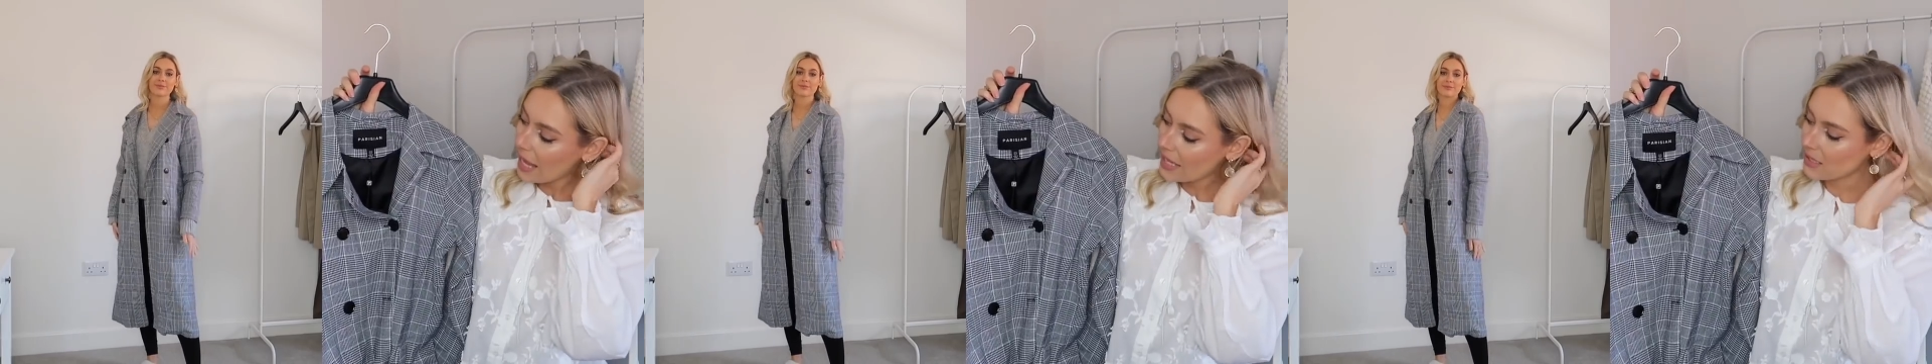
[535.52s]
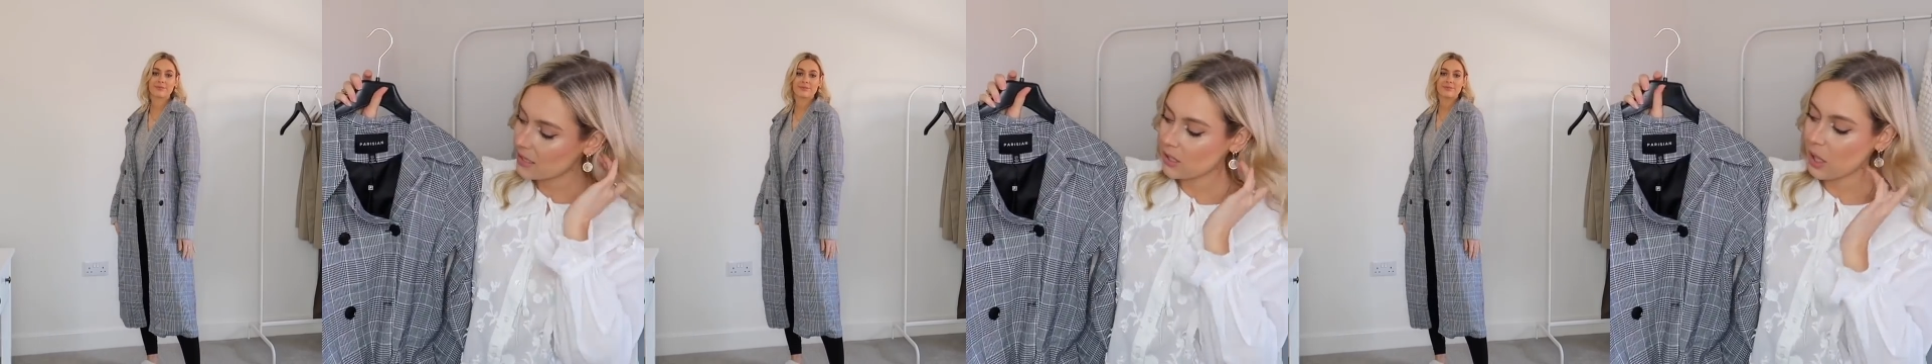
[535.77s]

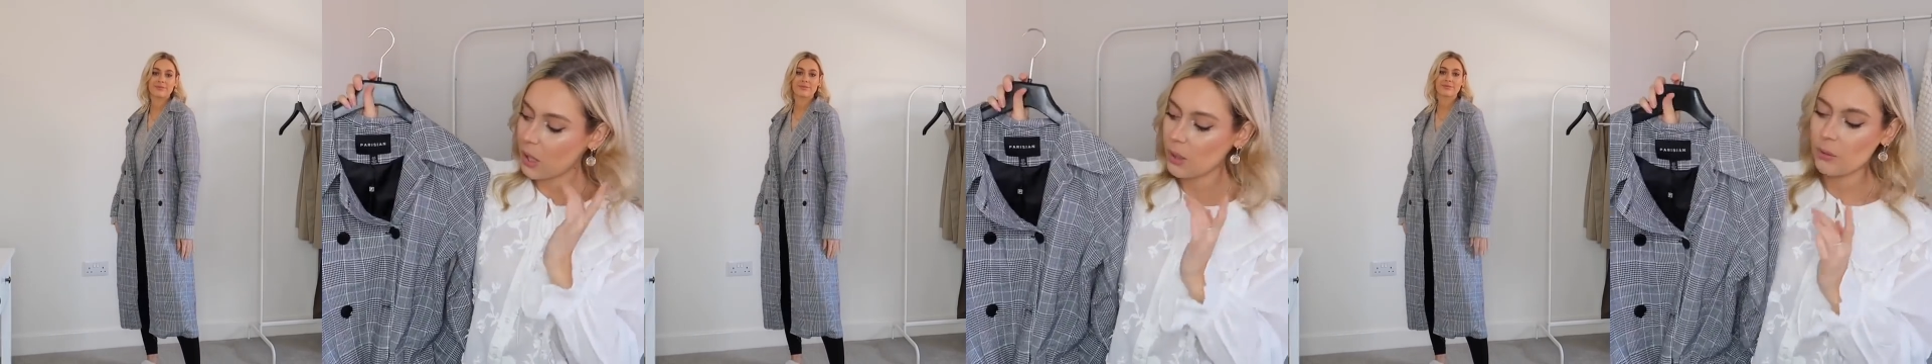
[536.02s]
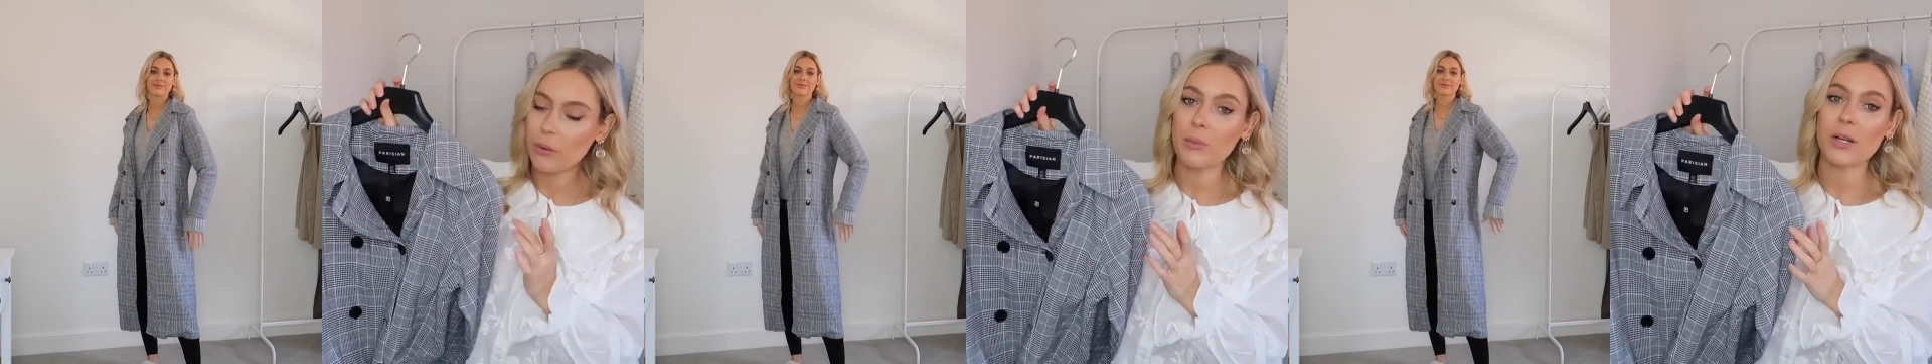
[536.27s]
is
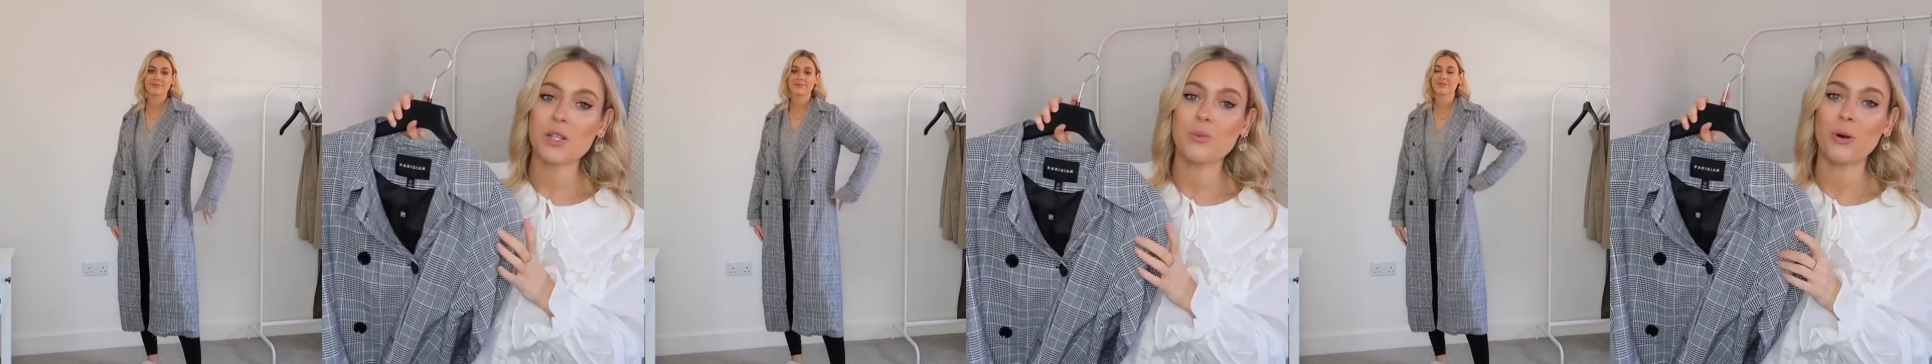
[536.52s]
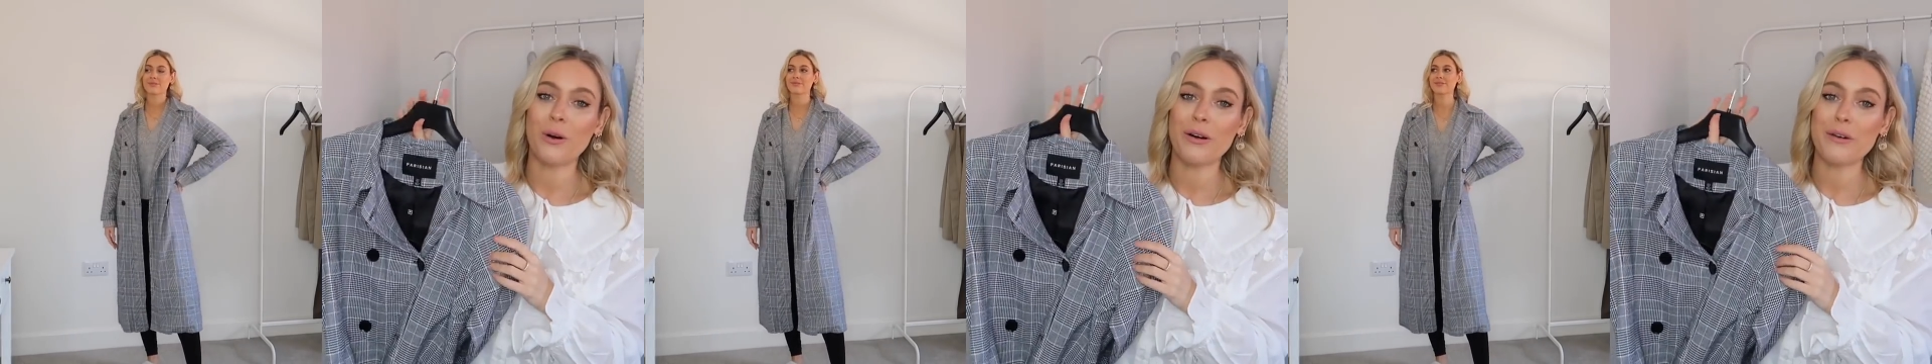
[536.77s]
so much
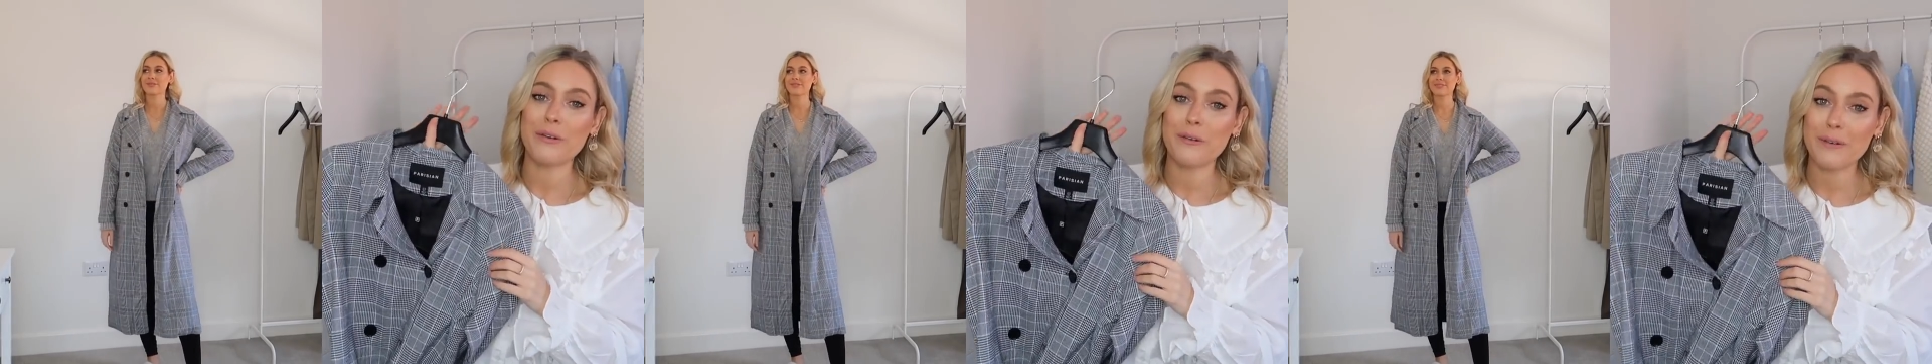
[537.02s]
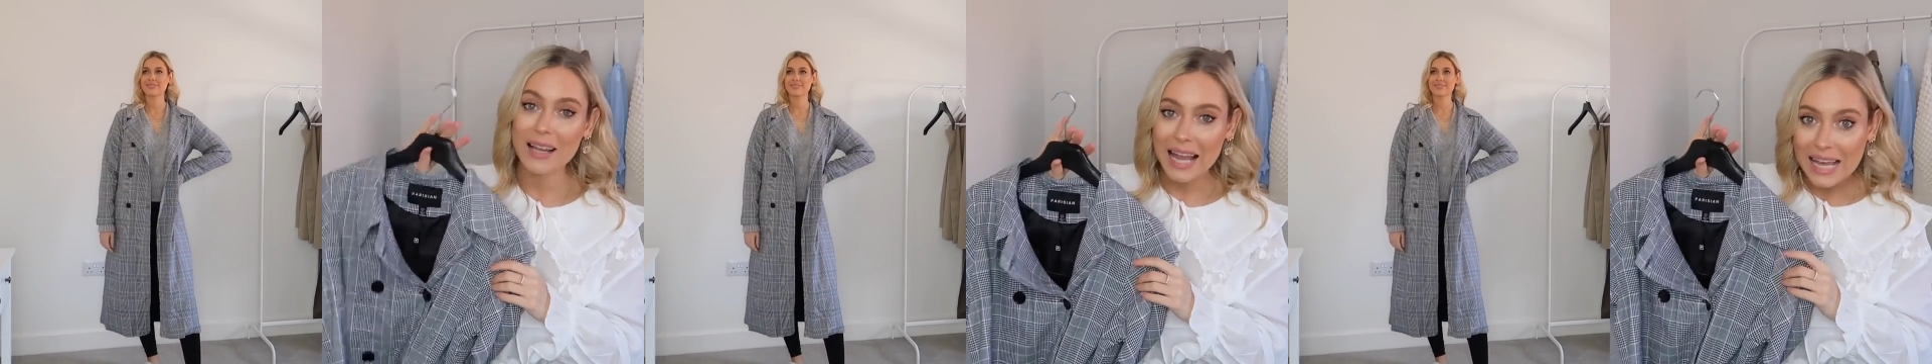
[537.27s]
more
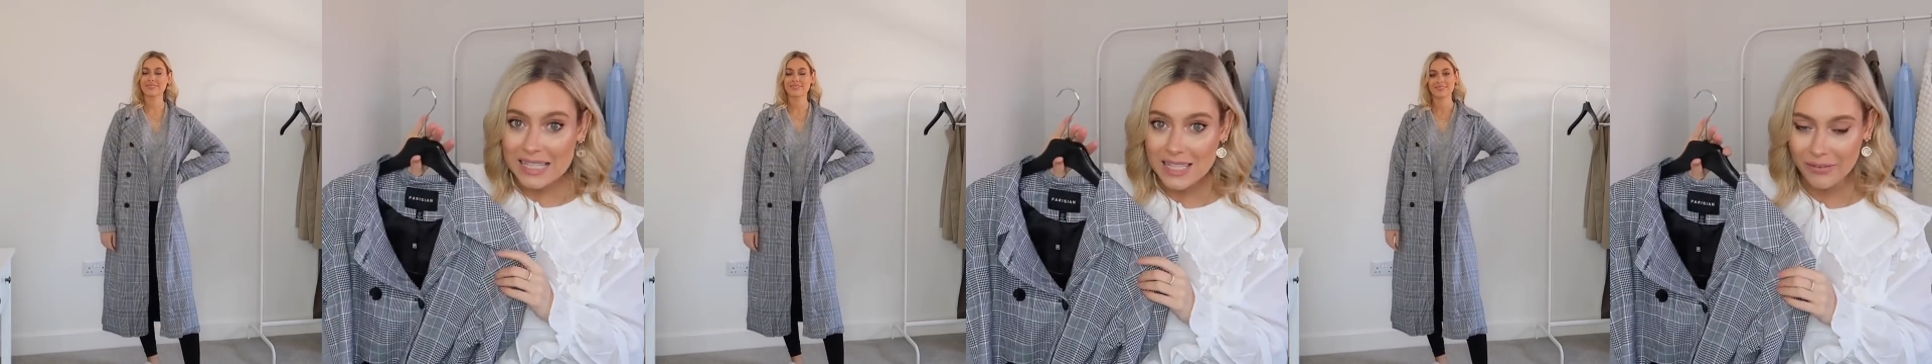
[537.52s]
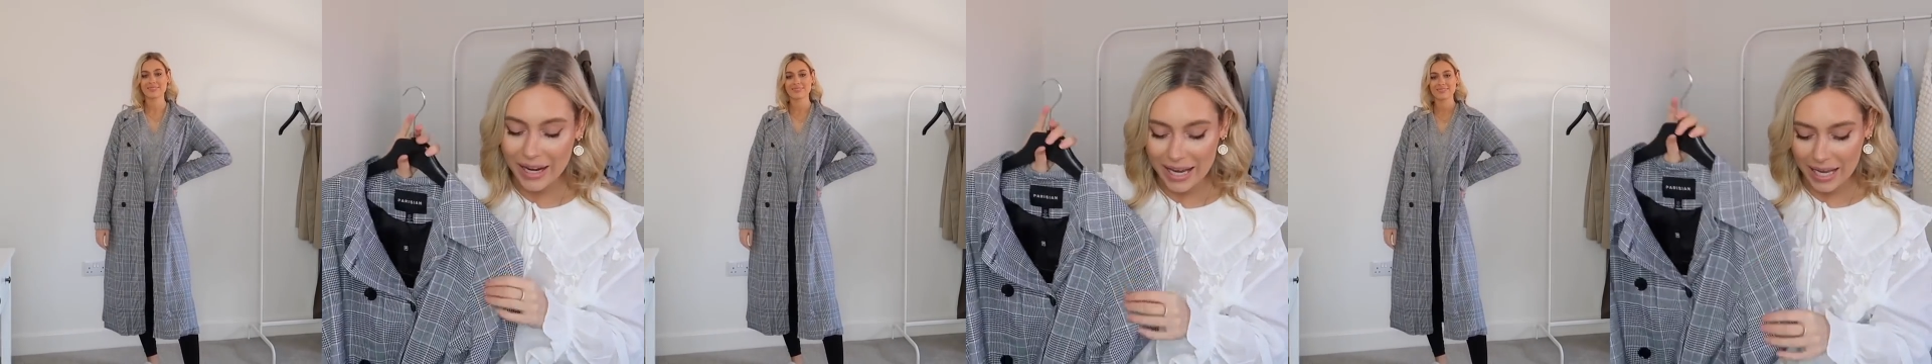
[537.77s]

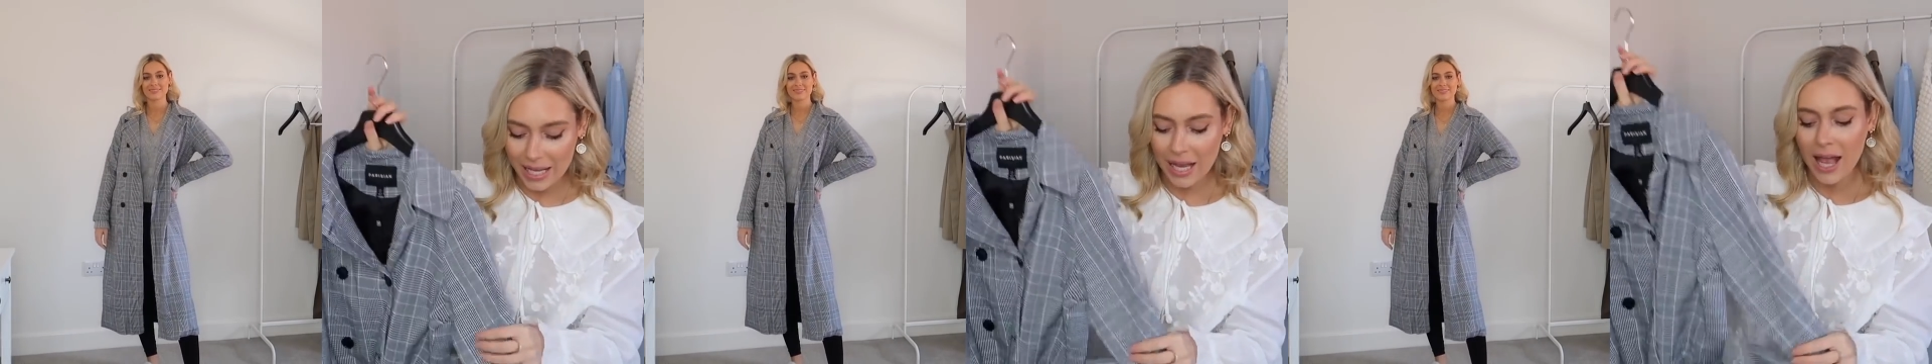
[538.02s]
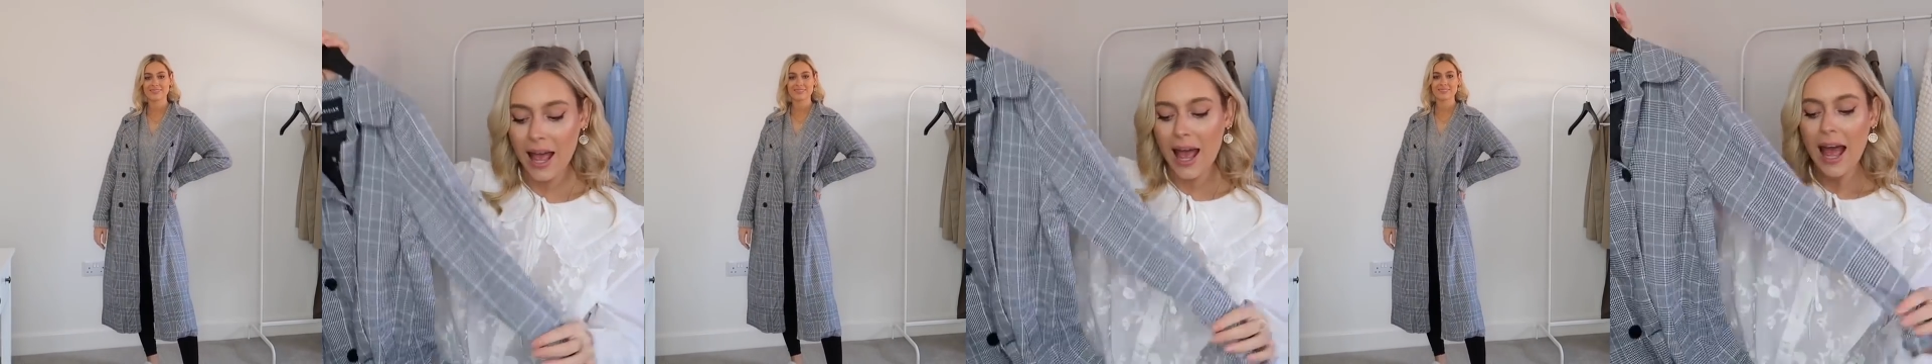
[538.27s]
flattering,